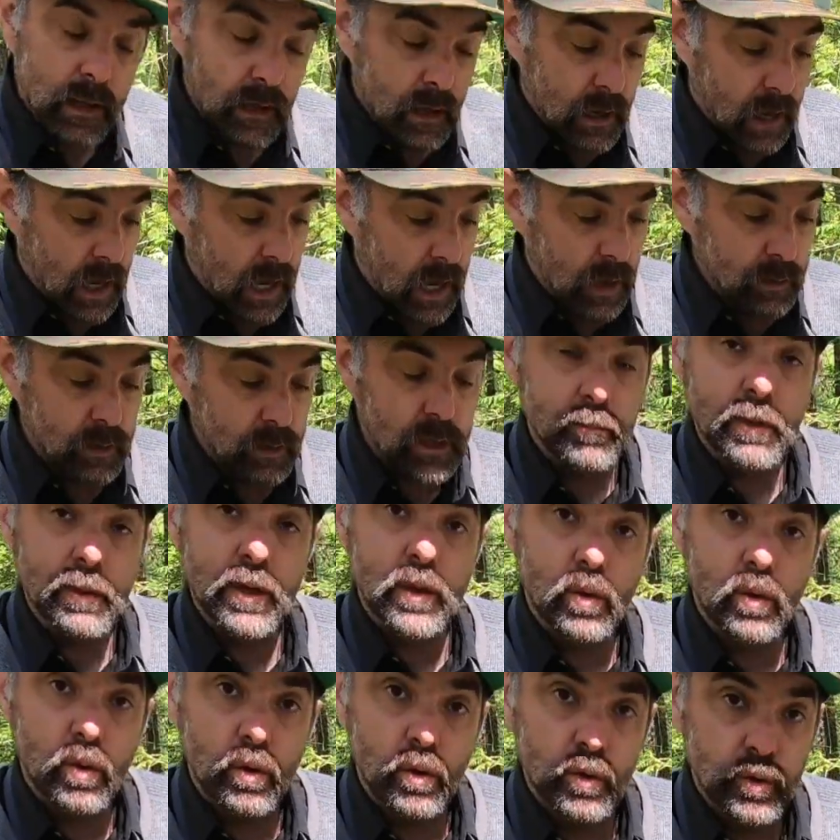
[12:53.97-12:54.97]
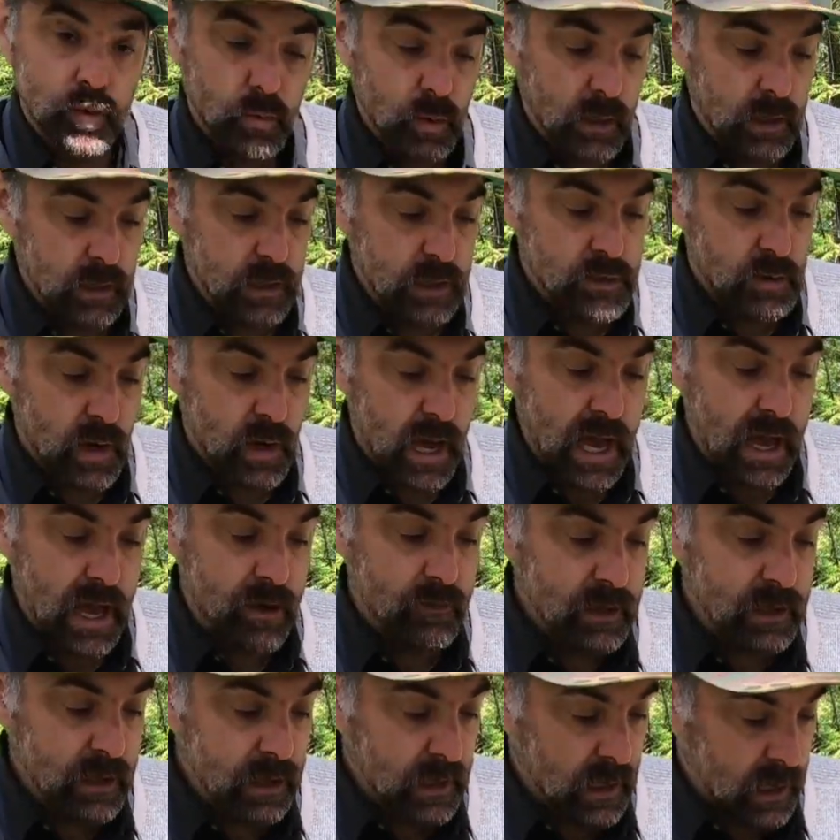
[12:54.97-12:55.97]
I'm going to be cold quickly. So
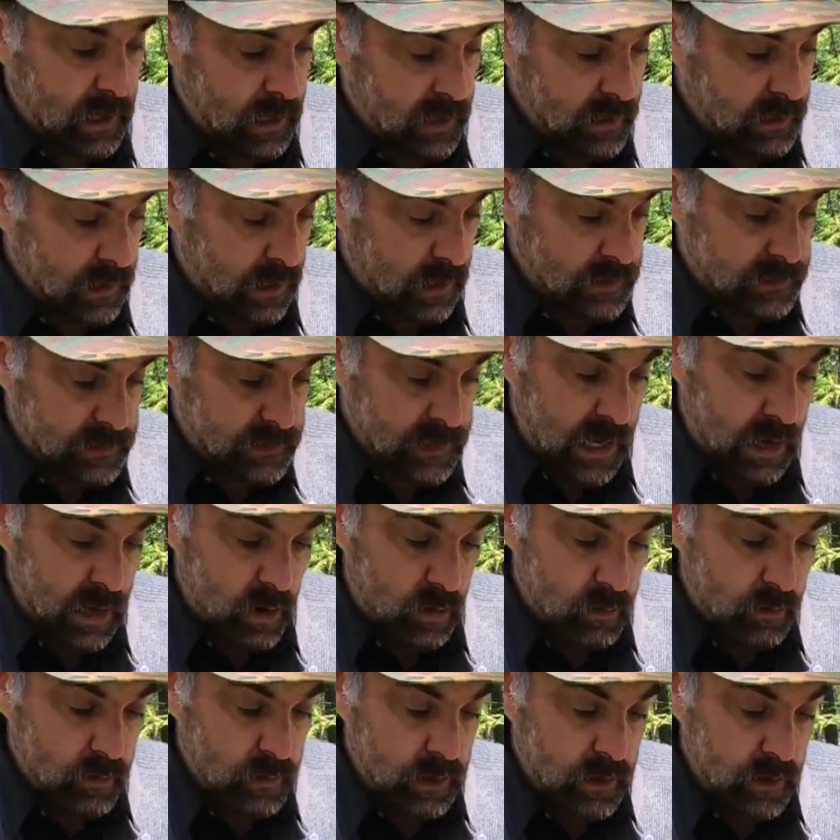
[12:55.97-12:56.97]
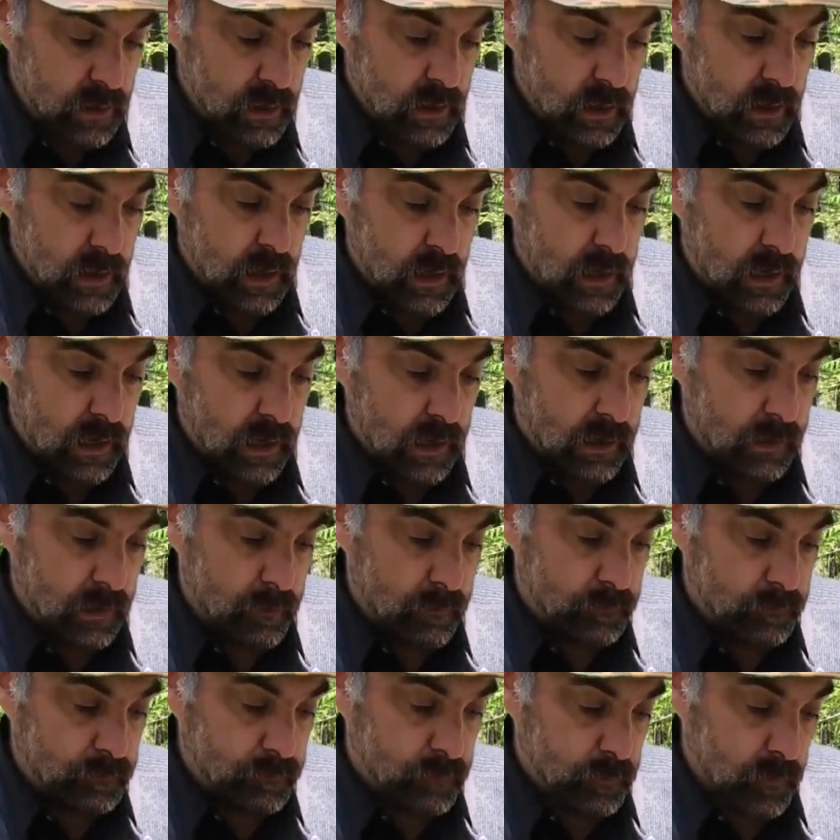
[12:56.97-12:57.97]
having a down
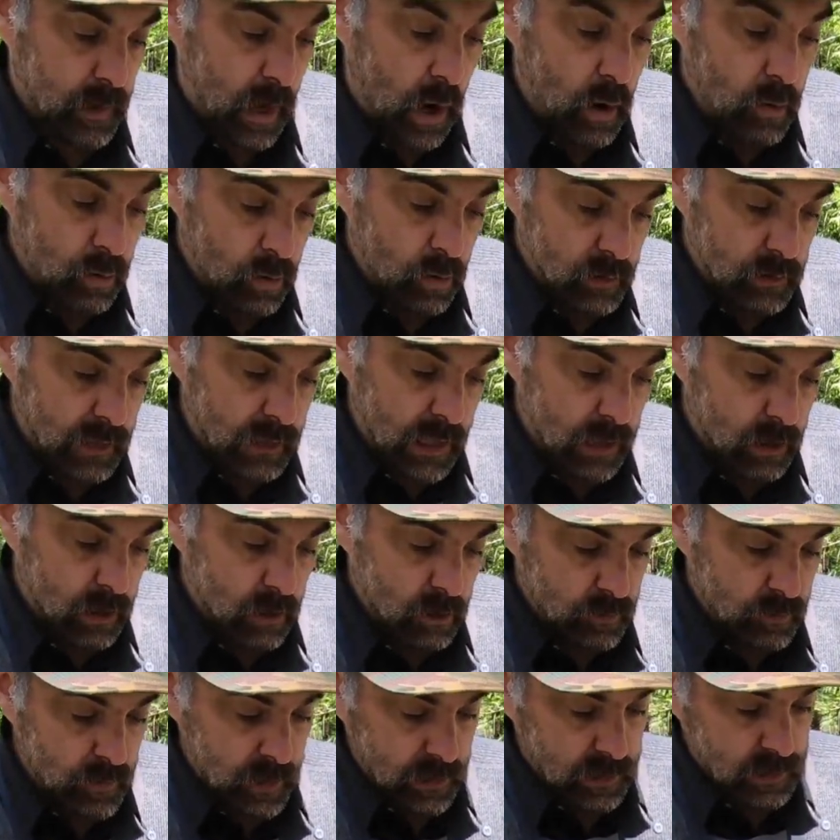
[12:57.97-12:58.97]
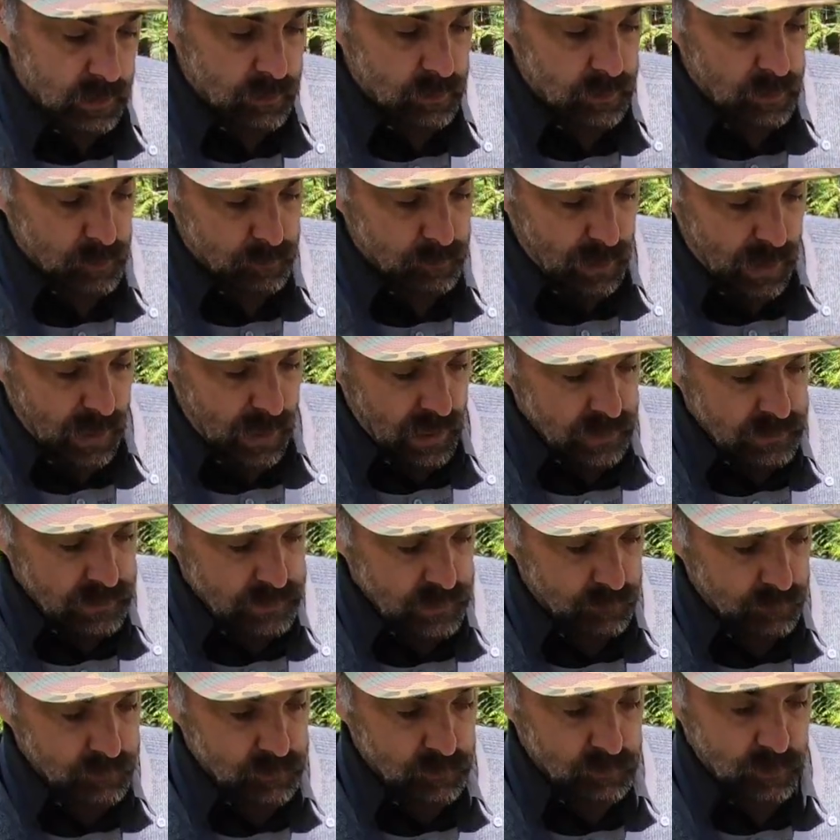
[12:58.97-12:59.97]
outer layer that packs up
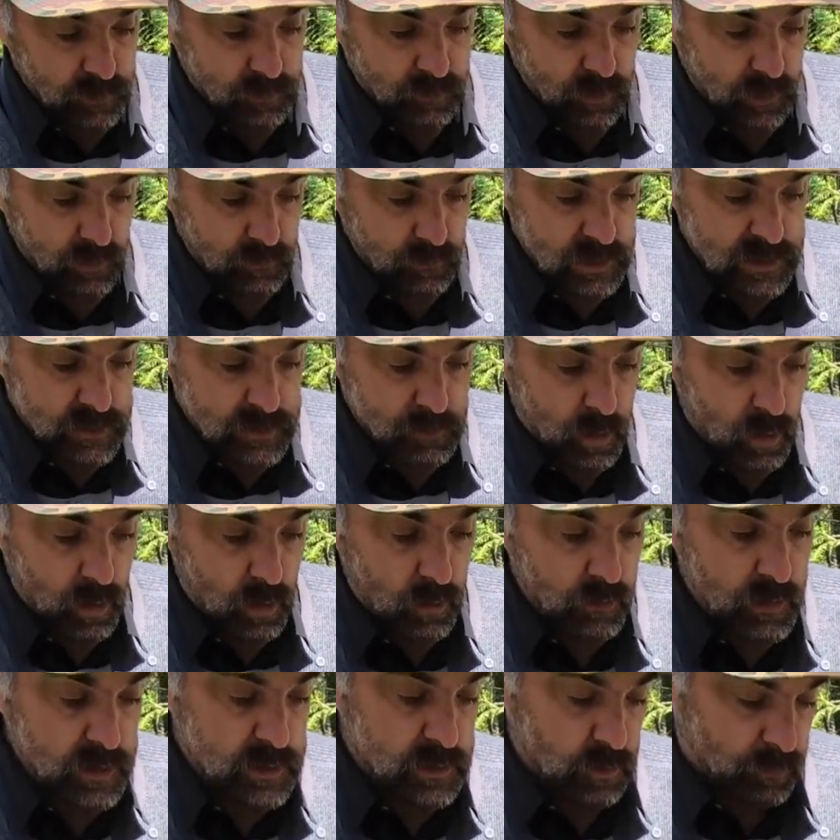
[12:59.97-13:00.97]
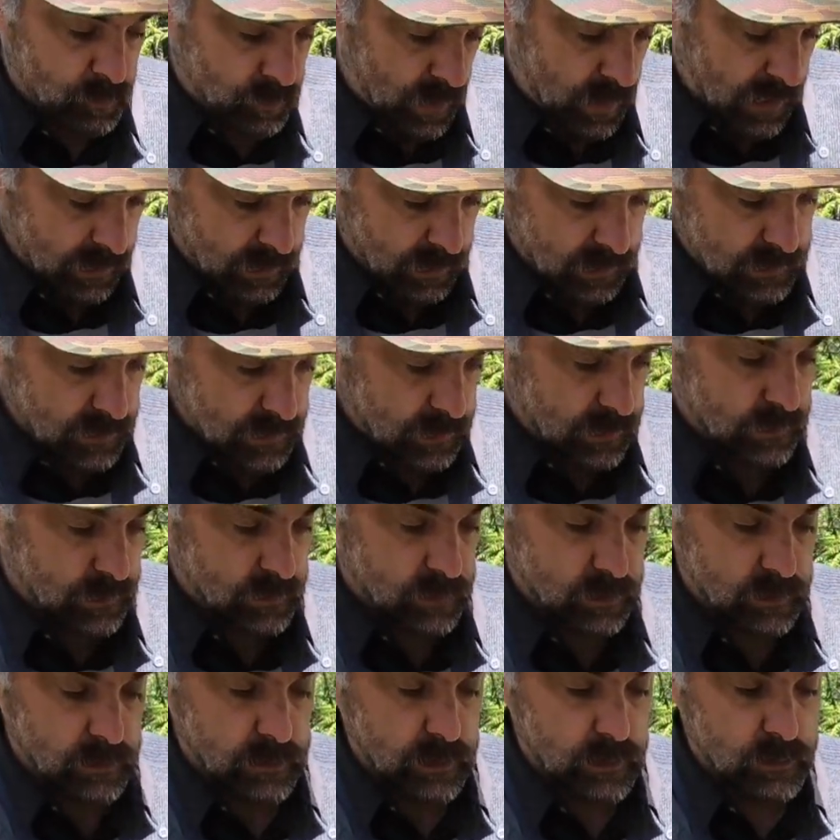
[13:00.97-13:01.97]
to be fairly small. This will pack into
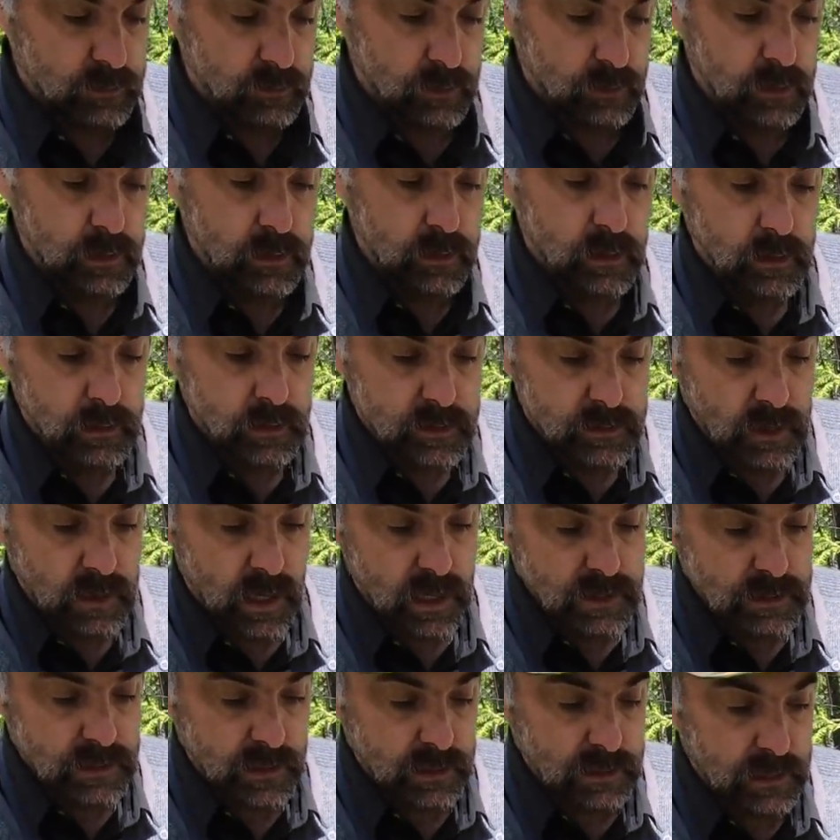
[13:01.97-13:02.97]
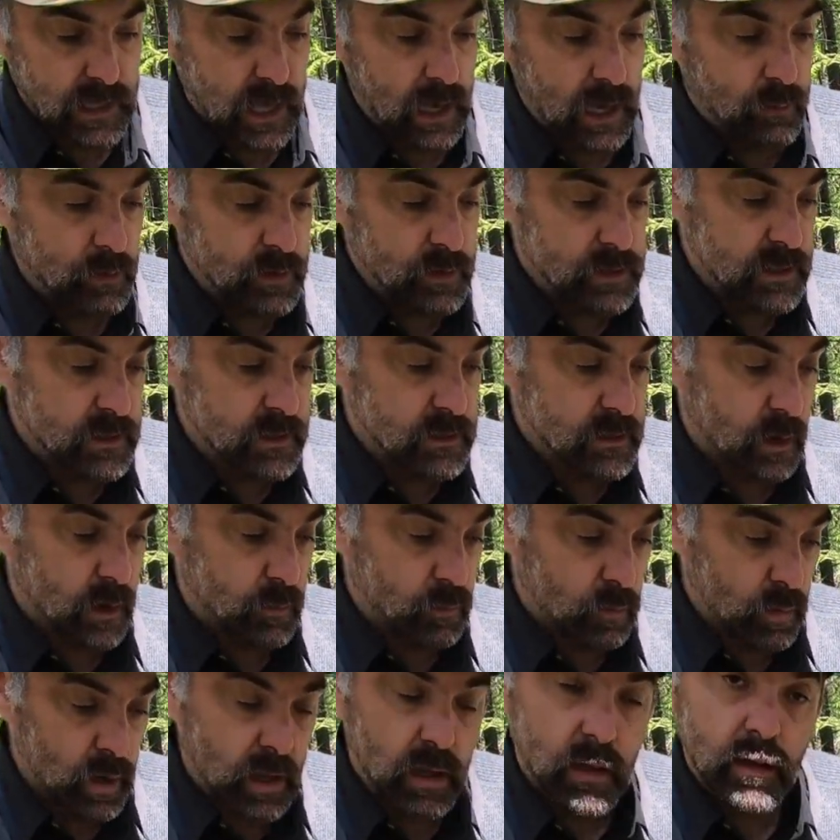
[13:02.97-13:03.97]
a size like that, which is I'm
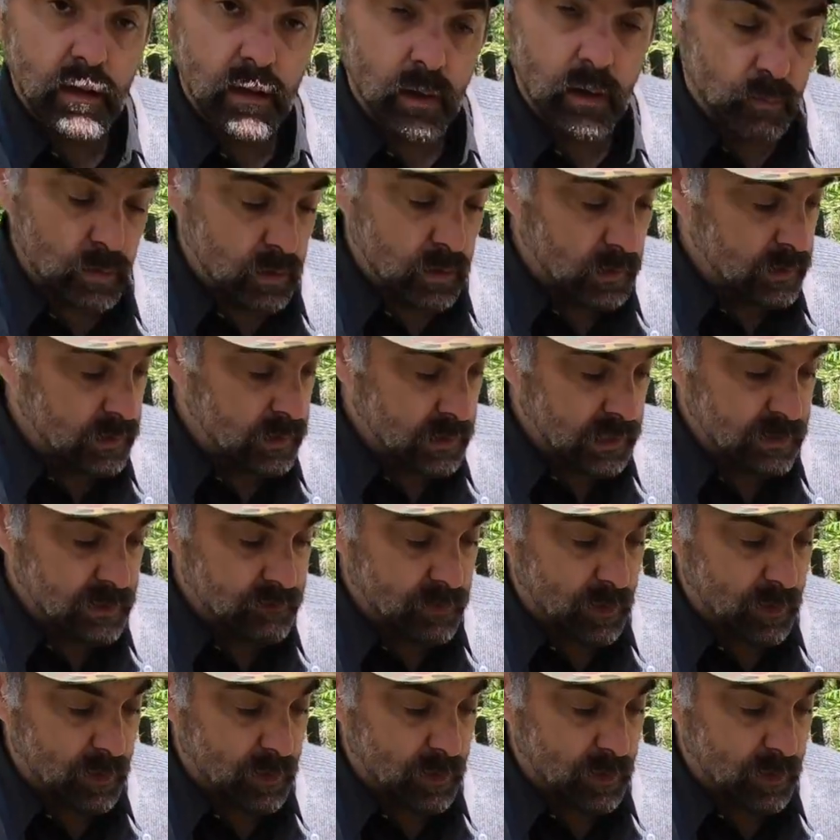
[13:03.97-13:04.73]
willing to give up